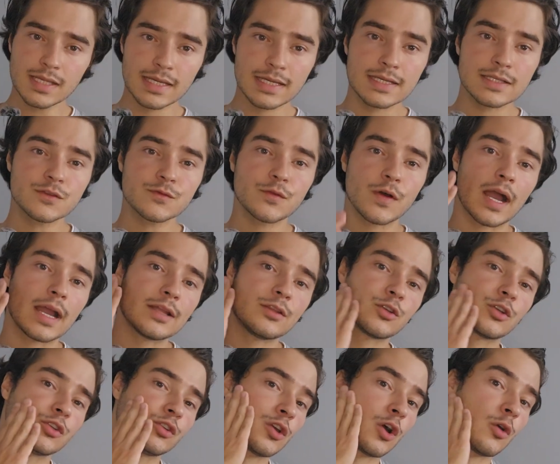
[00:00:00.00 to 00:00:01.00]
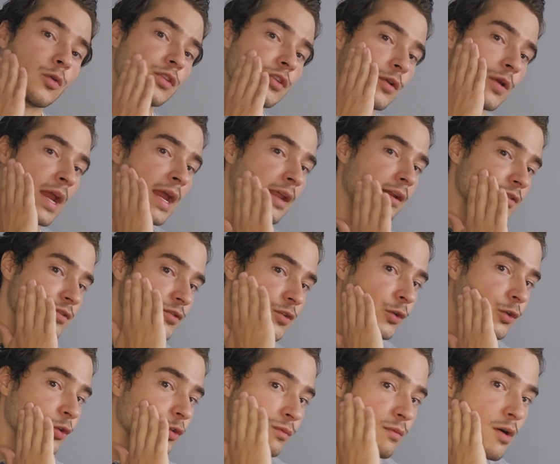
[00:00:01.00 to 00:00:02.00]
it's fine. You could go with your hand on
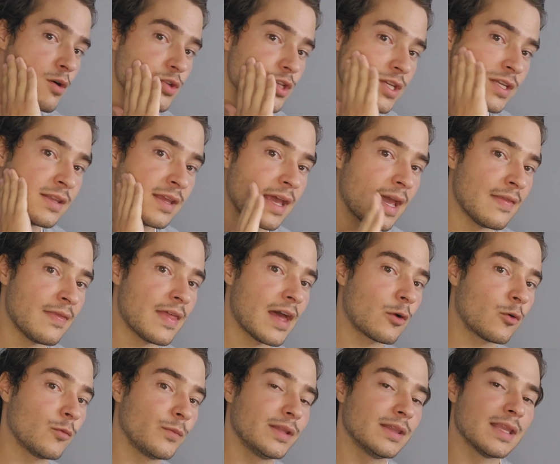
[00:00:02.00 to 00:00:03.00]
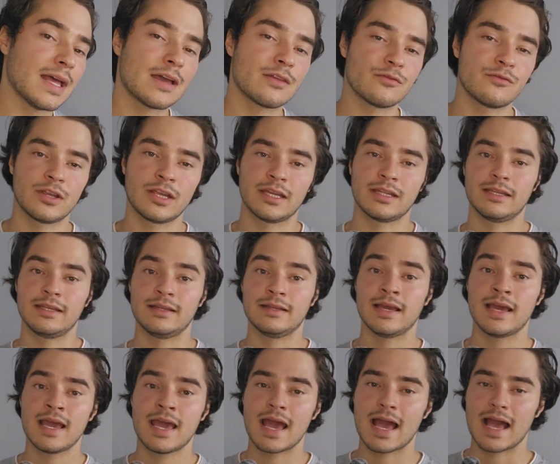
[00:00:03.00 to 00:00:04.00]
circular motion and that will be lathering it in
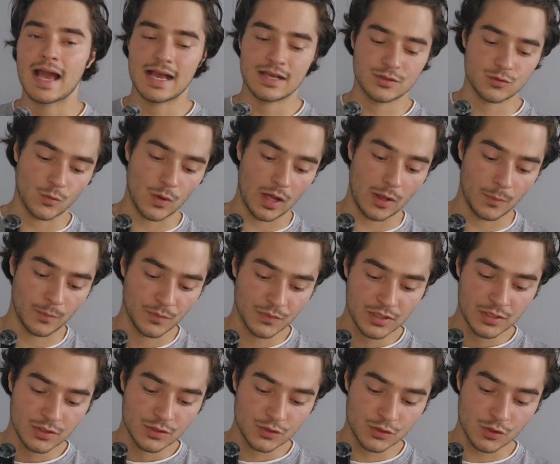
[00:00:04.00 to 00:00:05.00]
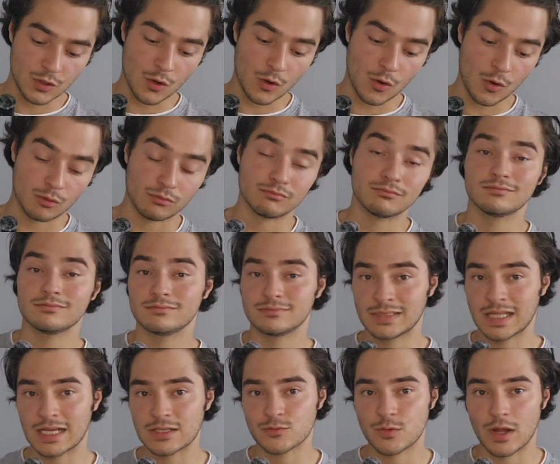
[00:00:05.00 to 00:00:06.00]
as well. So
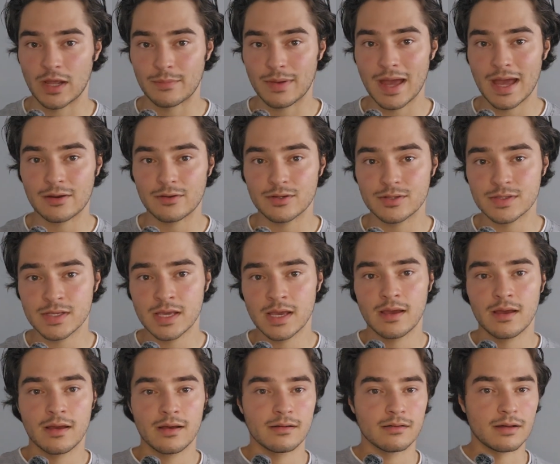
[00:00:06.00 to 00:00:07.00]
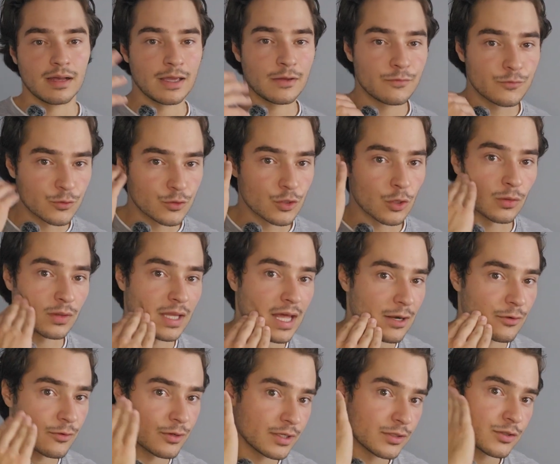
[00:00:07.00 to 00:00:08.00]
that's why it matters. If you don't
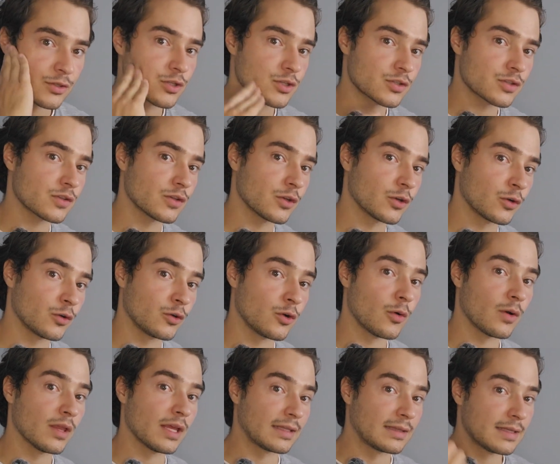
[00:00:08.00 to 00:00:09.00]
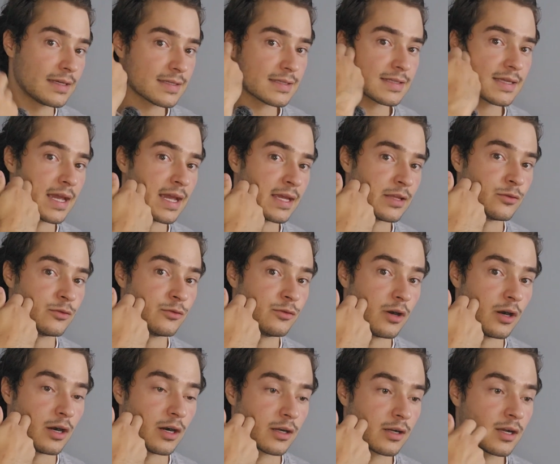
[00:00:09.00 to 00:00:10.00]
lather in, you just go like this and you
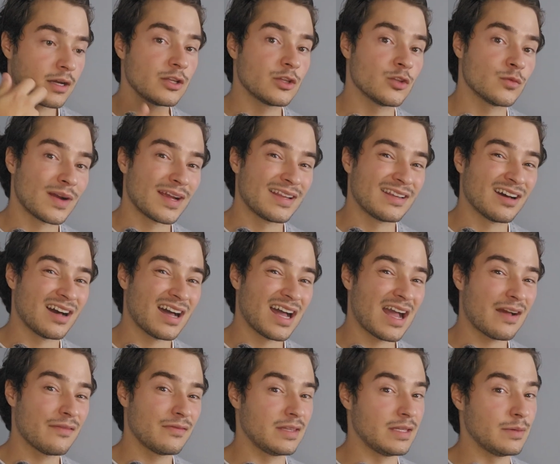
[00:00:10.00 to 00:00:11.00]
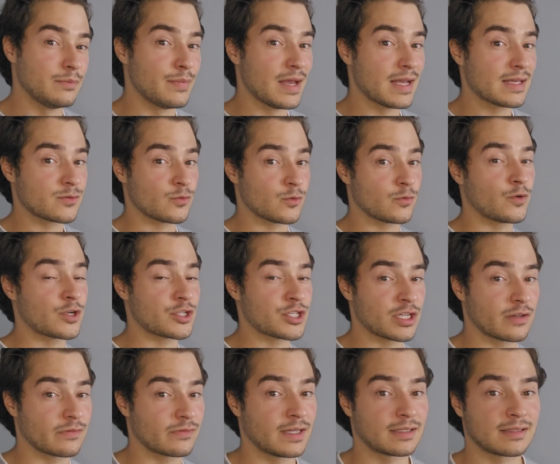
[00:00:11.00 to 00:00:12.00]
cut it, you might not have the best
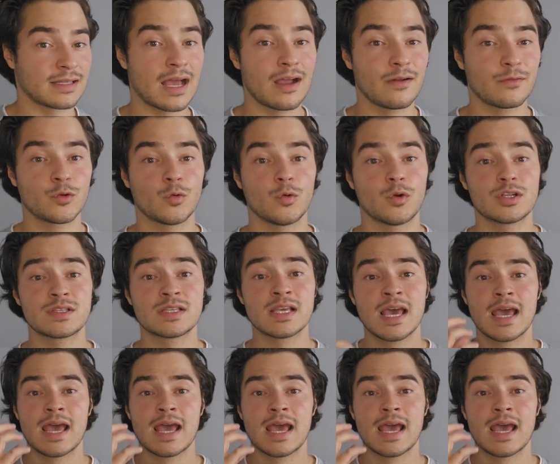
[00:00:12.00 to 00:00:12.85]
refreshing effect afterwards.